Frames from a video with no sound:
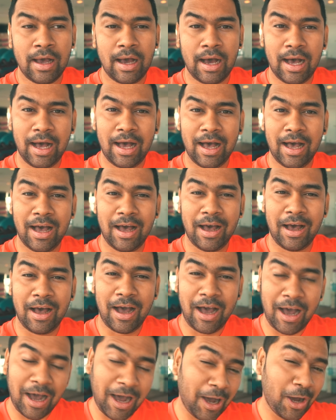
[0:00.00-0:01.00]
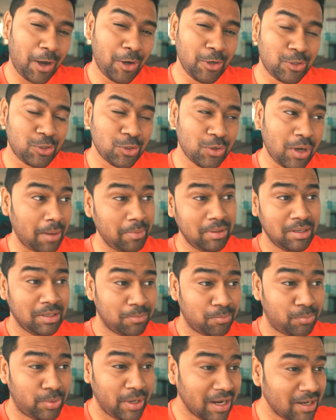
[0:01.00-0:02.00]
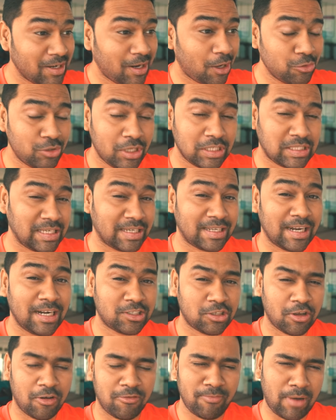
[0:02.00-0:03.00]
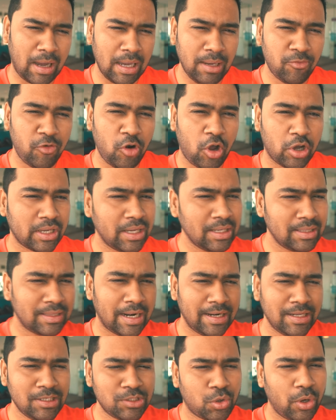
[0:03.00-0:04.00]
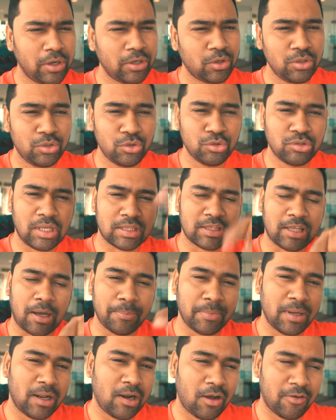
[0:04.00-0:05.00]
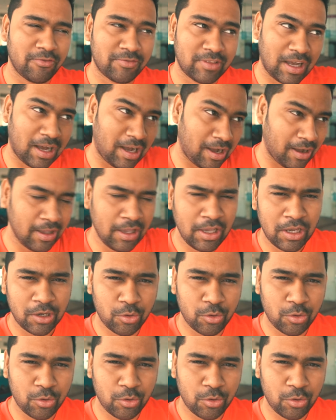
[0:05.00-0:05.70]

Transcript: uh, how to I mean break down the secrets of my vlogging that is going to use the thumbnail of the